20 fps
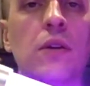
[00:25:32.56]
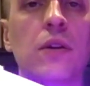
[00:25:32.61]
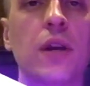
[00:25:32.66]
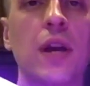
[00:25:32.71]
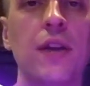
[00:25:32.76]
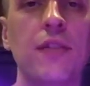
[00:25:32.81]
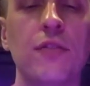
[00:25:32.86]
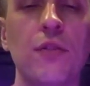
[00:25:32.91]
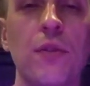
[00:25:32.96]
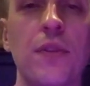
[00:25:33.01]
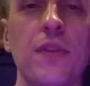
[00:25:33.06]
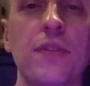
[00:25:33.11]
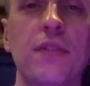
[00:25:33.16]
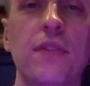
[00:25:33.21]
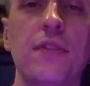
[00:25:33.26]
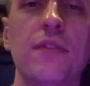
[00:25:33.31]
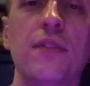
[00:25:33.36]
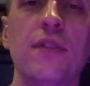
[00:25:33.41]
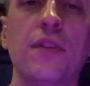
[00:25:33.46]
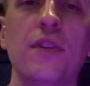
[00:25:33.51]
Okay, so this
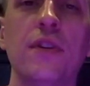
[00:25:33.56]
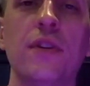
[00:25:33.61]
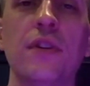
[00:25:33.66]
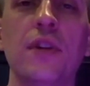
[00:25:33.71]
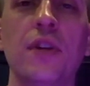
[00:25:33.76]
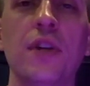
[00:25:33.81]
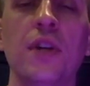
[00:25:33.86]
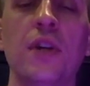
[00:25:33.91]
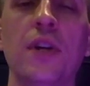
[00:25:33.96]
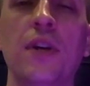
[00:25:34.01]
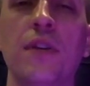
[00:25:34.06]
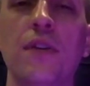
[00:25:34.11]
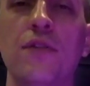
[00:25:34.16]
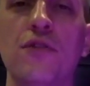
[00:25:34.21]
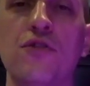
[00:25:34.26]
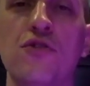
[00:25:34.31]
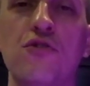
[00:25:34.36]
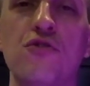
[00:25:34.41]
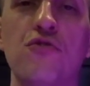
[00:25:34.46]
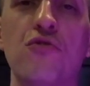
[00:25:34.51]
is the, the
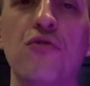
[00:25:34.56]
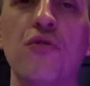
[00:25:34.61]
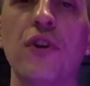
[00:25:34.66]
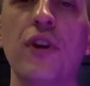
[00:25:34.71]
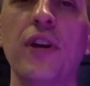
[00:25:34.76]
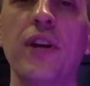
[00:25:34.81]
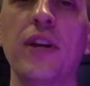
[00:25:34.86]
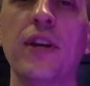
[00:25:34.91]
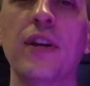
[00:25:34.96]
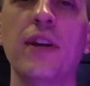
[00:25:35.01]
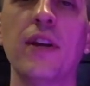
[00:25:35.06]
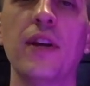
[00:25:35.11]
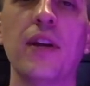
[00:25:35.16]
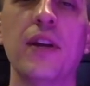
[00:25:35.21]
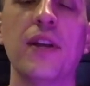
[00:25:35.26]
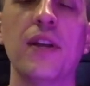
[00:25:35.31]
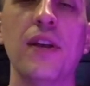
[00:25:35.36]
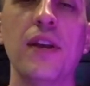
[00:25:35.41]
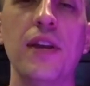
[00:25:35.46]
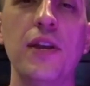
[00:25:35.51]
string
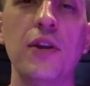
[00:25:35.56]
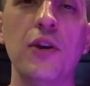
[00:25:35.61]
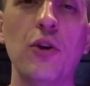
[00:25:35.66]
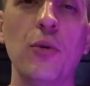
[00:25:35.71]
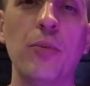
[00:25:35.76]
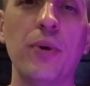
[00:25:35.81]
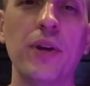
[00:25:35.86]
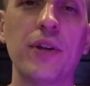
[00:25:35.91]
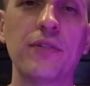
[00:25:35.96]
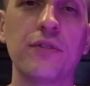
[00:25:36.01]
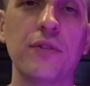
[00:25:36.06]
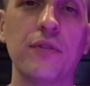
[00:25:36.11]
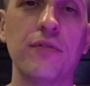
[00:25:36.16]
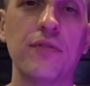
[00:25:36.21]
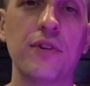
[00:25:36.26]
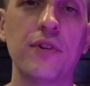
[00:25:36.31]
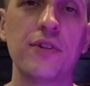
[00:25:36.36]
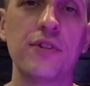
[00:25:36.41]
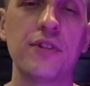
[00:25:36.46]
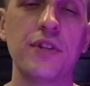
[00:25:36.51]
NeoPixel
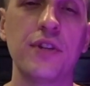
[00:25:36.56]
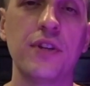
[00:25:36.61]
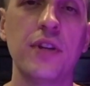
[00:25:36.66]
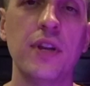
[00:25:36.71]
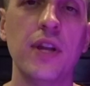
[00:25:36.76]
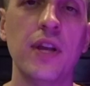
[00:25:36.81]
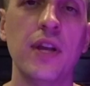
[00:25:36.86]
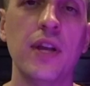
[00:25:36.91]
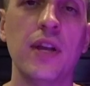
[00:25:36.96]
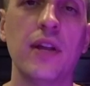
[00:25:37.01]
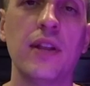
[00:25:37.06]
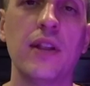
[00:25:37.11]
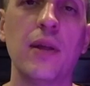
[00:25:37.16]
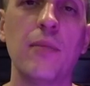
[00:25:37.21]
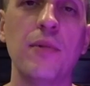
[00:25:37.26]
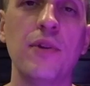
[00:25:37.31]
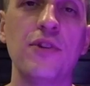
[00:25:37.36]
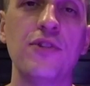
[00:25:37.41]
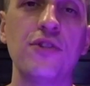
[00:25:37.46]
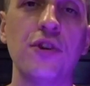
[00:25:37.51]
version.
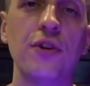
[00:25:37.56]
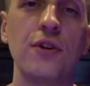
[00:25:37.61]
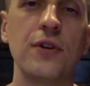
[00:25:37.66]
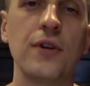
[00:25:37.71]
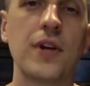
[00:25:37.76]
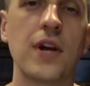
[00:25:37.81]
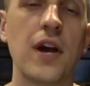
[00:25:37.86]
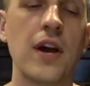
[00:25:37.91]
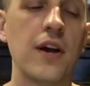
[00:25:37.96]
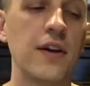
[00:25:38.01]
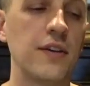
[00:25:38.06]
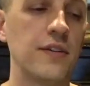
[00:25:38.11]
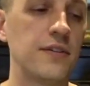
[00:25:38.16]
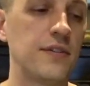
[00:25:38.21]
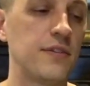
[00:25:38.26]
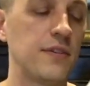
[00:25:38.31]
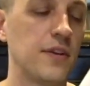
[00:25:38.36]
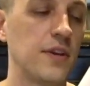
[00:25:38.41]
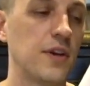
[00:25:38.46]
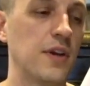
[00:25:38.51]
Let me show you
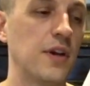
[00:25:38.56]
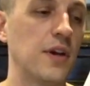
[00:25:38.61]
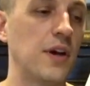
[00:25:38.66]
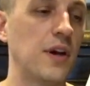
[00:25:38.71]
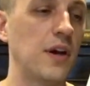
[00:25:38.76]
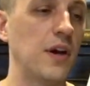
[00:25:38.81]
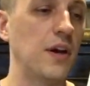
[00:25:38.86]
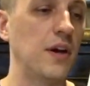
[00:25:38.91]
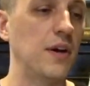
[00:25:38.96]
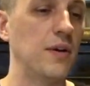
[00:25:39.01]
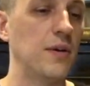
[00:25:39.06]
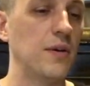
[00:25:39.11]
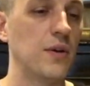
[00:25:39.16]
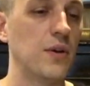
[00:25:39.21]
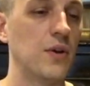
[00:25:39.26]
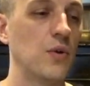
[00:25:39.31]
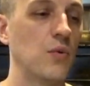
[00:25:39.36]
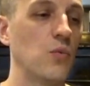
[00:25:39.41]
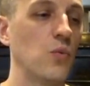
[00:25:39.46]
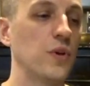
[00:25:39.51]
guys uh,
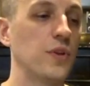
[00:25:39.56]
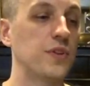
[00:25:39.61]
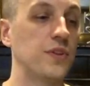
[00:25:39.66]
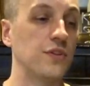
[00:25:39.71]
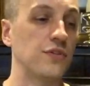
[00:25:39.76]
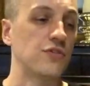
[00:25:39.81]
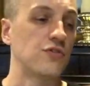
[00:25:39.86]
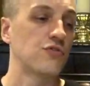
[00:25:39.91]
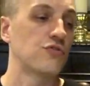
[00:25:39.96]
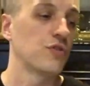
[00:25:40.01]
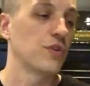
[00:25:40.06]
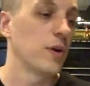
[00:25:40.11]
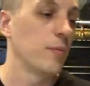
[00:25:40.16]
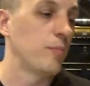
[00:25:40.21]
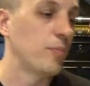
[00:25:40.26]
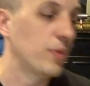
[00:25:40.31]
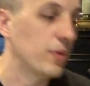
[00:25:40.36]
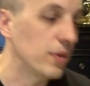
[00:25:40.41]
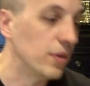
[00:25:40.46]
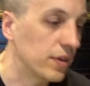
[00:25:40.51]
what the
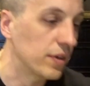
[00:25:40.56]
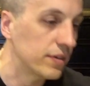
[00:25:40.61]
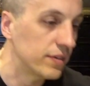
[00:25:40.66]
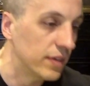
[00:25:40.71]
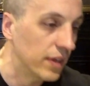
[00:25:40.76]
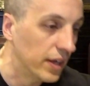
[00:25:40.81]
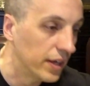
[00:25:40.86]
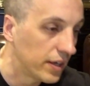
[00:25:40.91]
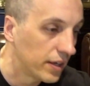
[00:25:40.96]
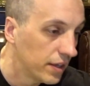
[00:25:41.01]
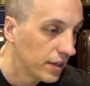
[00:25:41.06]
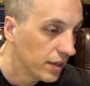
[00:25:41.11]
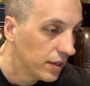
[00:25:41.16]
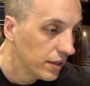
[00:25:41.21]
strip looks like